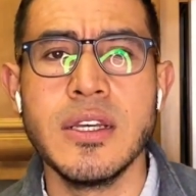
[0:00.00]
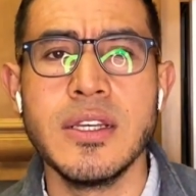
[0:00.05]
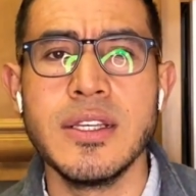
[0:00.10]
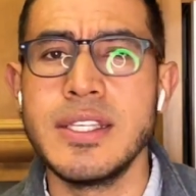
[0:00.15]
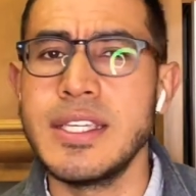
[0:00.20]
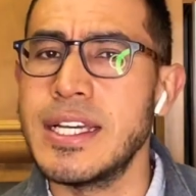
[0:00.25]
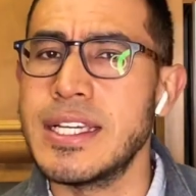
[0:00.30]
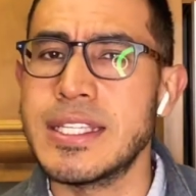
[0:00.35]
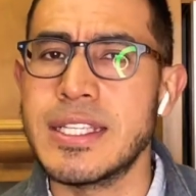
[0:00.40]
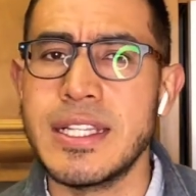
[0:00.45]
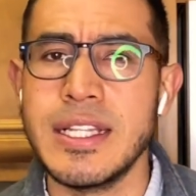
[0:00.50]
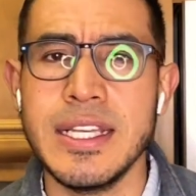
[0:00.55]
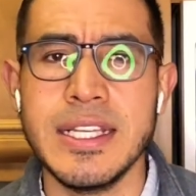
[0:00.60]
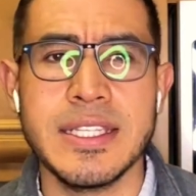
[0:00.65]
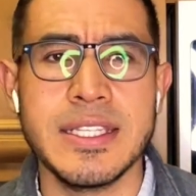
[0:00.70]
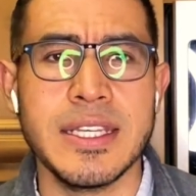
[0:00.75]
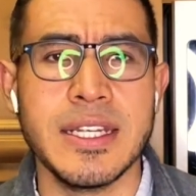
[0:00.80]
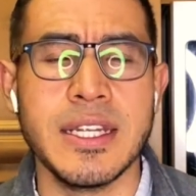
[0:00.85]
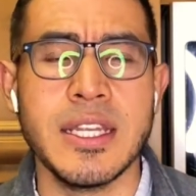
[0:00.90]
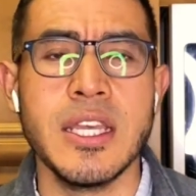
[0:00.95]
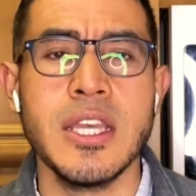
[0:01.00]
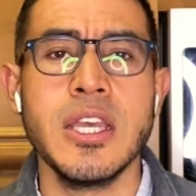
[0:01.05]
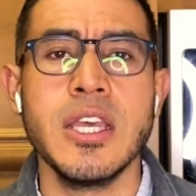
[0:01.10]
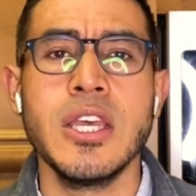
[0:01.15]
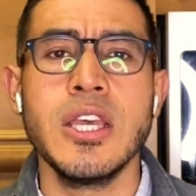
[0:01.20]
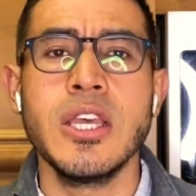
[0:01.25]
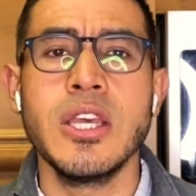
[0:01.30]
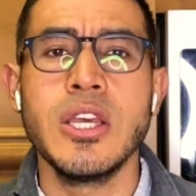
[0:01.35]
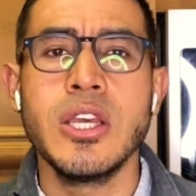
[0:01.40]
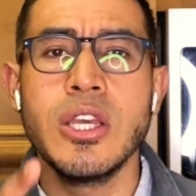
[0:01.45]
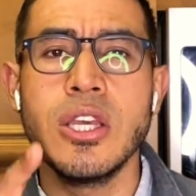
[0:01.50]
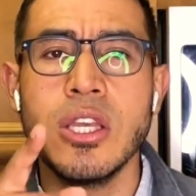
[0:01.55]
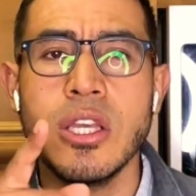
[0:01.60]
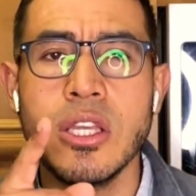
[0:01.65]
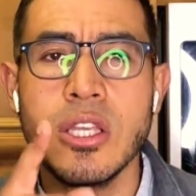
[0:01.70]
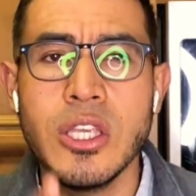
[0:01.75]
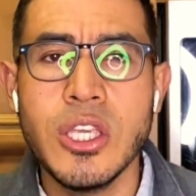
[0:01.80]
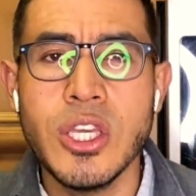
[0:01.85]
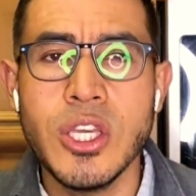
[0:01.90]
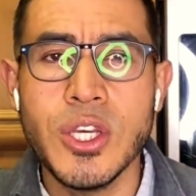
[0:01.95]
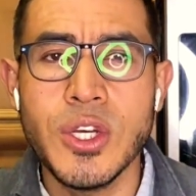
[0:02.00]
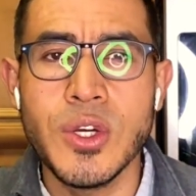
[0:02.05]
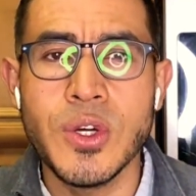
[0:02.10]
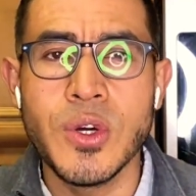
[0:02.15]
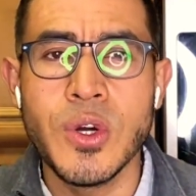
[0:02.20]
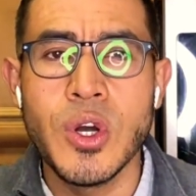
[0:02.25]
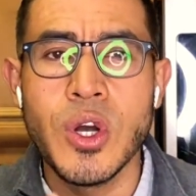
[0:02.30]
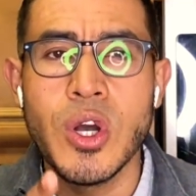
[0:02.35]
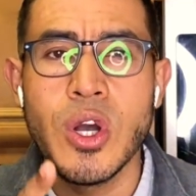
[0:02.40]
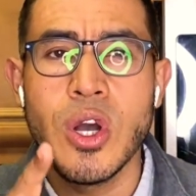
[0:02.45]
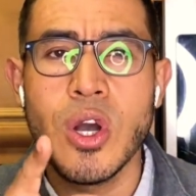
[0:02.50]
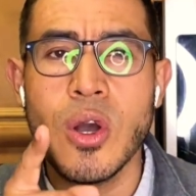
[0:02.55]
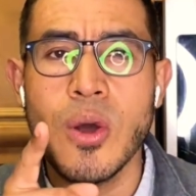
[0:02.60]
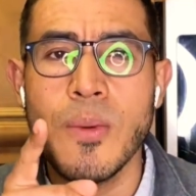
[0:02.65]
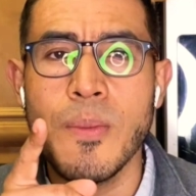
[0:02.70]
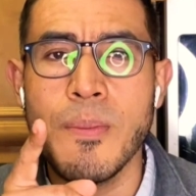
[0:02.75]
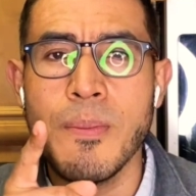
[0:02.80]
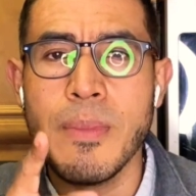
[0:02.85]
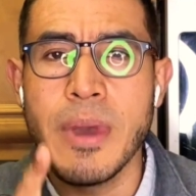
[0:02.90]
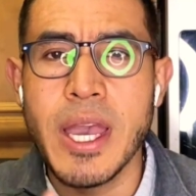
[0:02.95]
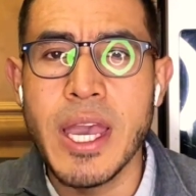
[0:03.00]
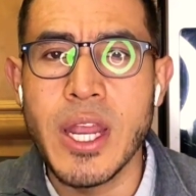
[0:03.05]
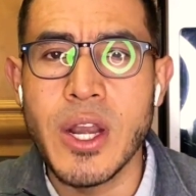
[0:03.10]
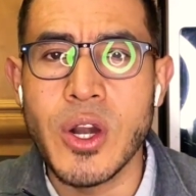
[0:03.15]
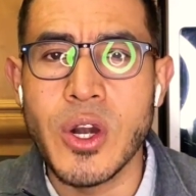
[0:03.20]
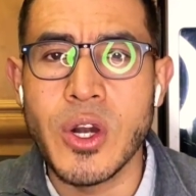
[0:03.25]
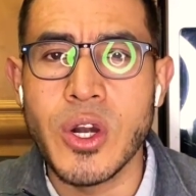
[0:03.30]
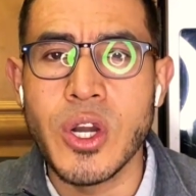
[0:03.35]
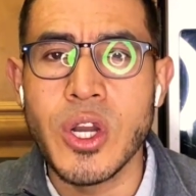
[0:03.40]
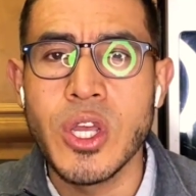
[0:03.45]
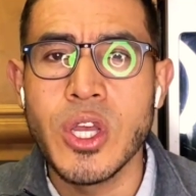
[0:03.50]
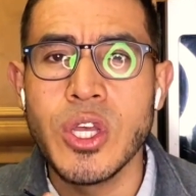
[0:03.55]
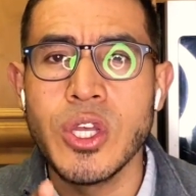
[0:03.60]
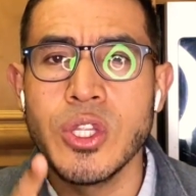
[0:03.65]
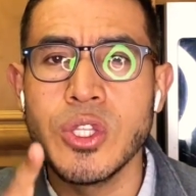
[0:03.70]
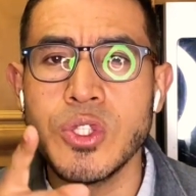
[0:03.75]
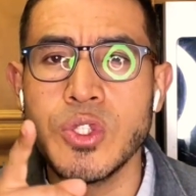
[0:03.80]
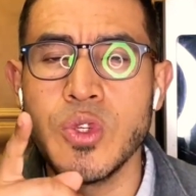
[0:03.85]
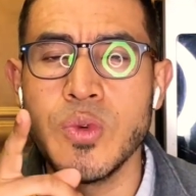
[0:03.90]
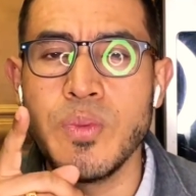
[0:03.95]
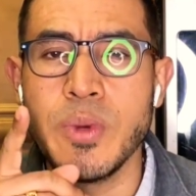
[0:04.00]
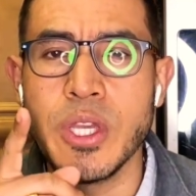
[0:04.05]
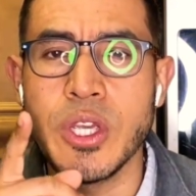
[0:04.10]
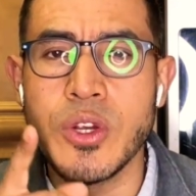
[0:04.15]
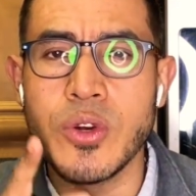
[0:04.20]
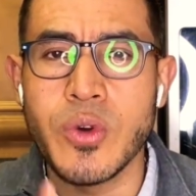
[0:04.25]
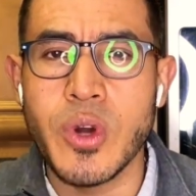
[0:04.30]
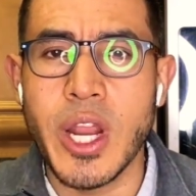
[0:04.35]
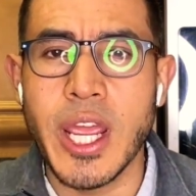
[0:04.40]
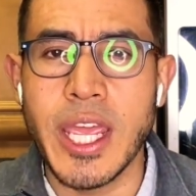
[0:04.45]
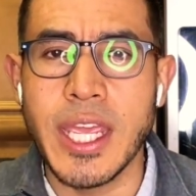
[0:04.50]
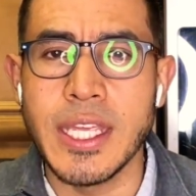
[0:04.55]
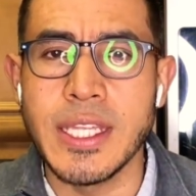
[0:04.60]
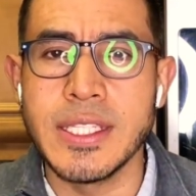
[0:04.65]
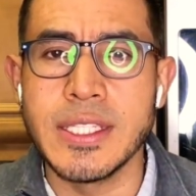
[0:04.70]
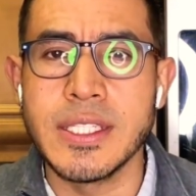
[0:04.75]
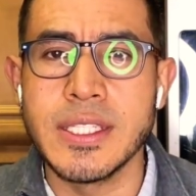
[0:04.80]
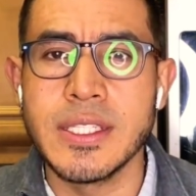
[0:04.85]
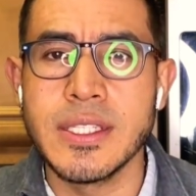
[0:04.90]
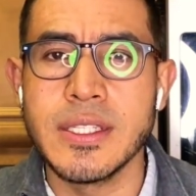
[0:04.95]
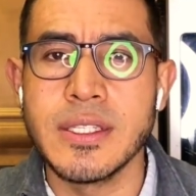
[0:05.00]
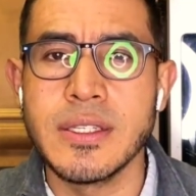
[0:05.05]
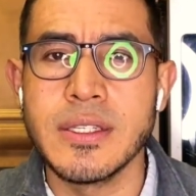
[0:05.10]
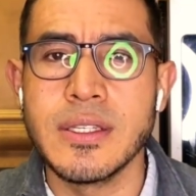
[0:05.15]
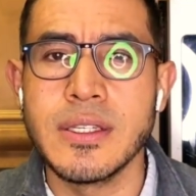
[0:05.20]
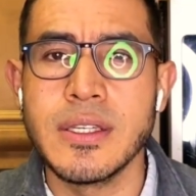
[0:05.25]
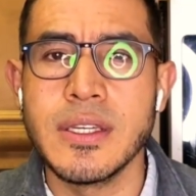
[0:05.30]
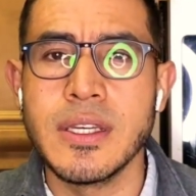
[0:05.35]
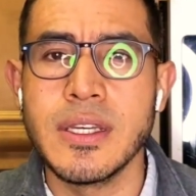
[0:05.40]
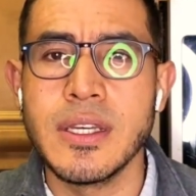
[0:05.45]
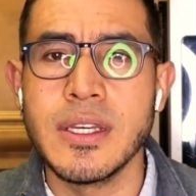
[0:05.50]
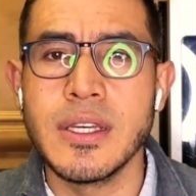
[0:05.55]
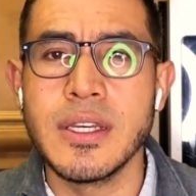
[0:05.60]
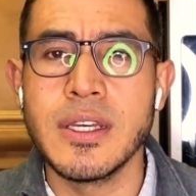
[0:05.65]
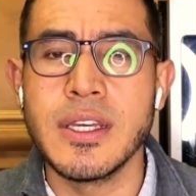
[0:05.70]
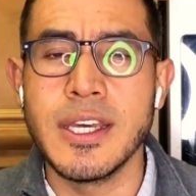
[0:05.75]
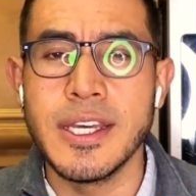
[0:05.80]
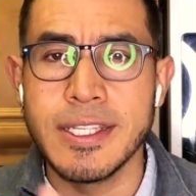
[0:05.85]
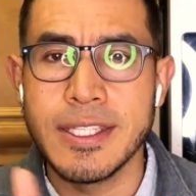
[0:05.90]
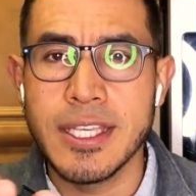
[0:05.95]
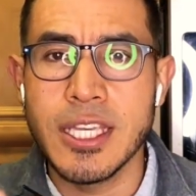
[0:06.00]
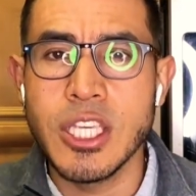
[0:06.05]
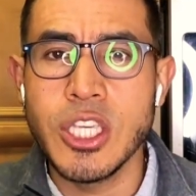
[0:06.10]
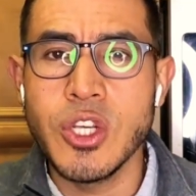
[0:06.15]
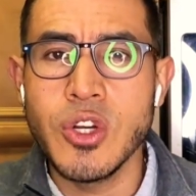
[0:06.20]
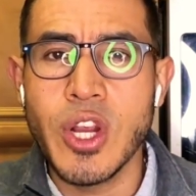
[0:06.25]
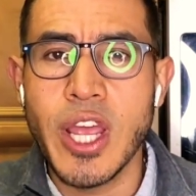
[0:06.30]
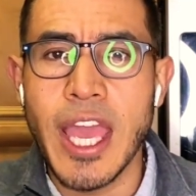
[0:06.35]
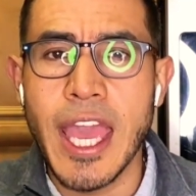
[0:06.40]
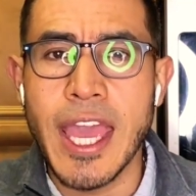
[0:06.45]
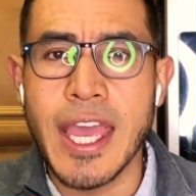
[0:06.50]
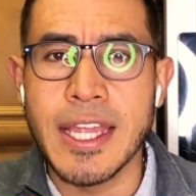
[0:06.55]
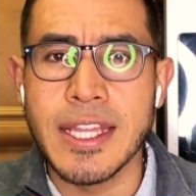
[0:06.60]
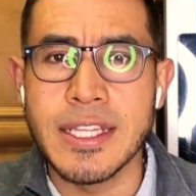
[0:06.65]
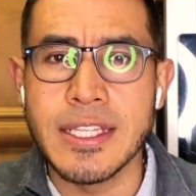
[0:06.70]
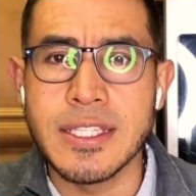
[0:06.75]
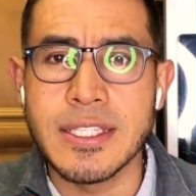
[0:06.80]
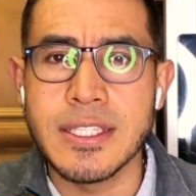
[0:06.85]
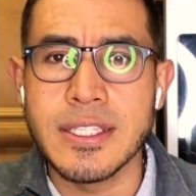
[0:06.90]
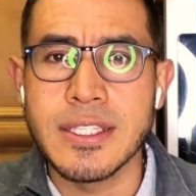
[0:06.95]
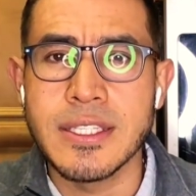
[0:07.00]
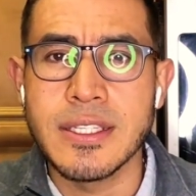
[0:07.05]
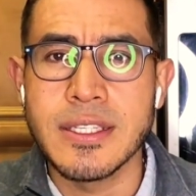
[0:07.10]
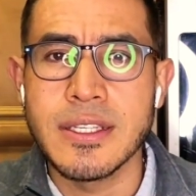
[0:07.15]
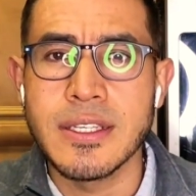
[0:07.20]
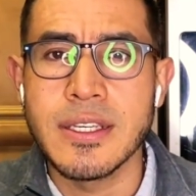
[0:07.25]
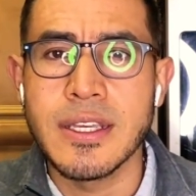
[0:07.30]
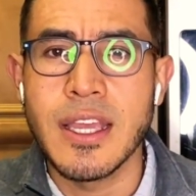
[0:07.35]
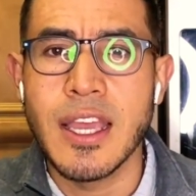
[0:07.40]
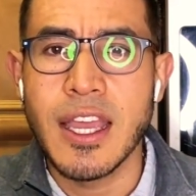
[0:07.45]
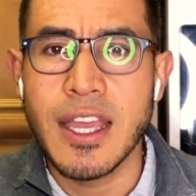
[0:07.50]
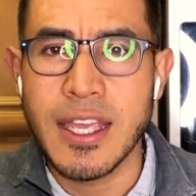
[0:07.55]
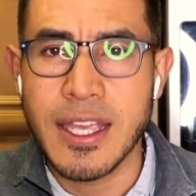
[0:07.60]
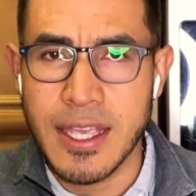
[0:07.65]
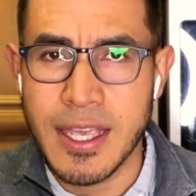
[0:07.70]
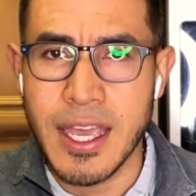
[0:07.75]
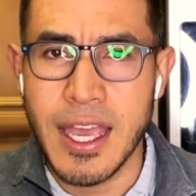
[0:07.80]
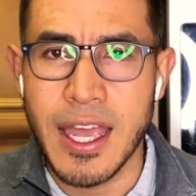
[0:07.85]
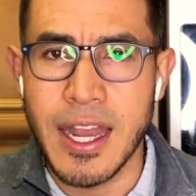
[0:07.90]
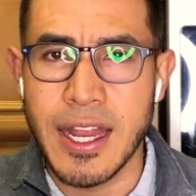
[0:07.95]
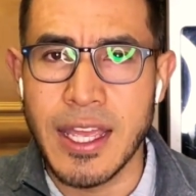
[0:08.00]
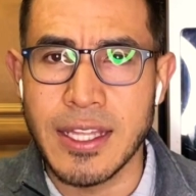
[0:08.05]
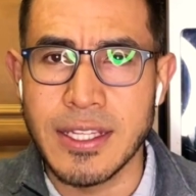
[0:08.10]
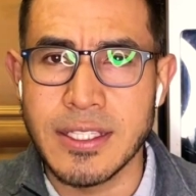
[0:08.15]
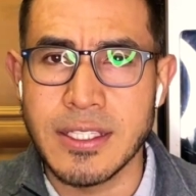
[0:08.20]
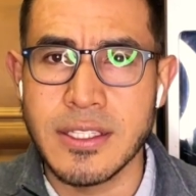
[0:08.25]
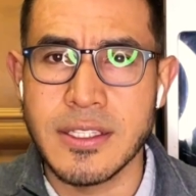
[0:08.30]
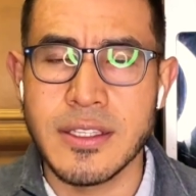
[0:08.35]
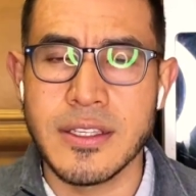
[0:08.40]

Just listen. You matter to be great. It's in your hands. Get it.